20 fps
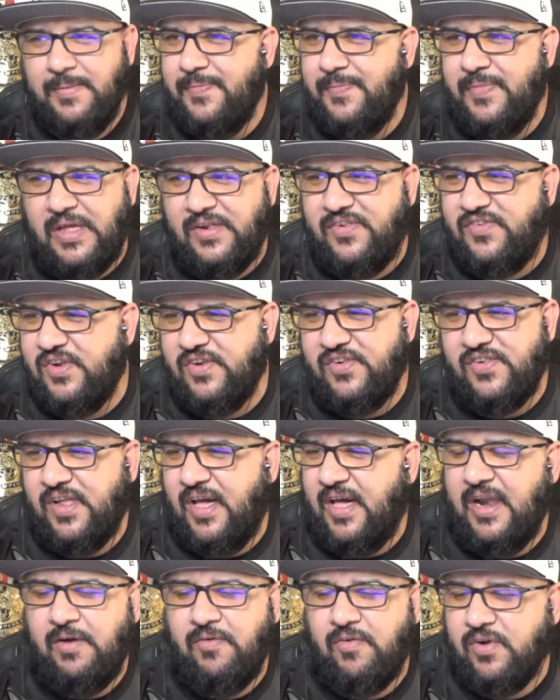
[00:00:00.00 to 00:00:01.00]
That's just
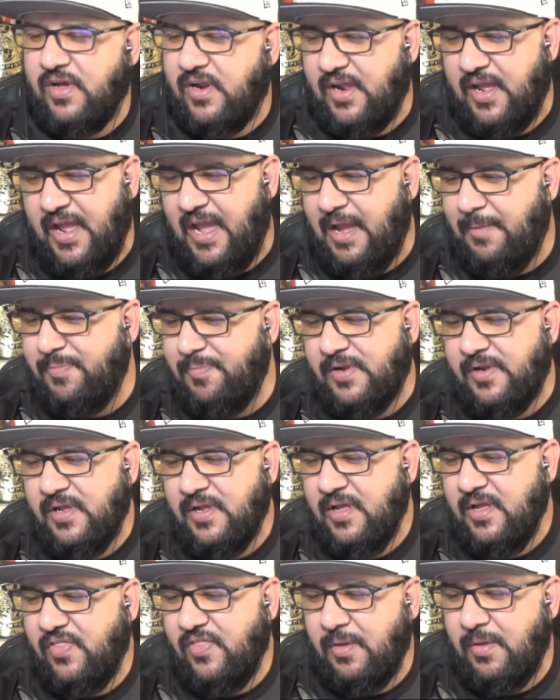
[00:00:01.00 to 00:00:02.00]
not ever going to happen.
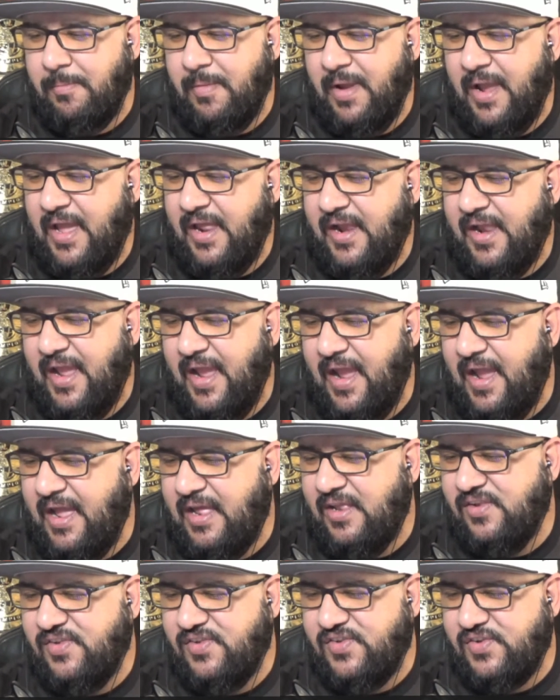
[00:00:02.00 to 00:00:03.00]
The man
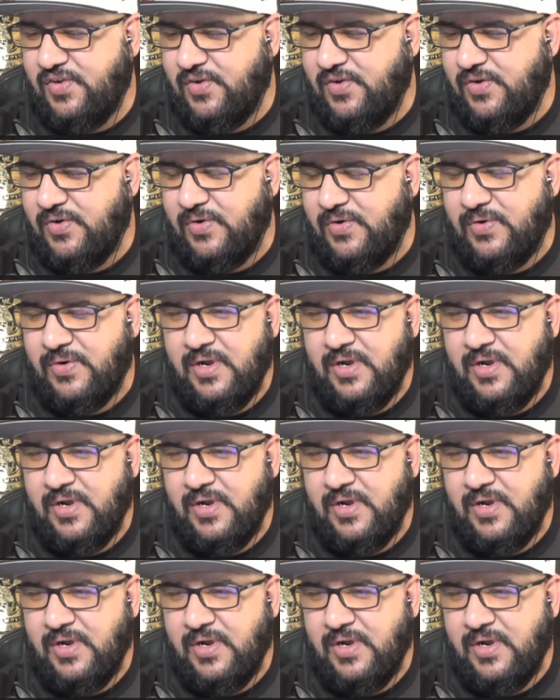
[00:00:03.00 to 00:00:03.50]
has to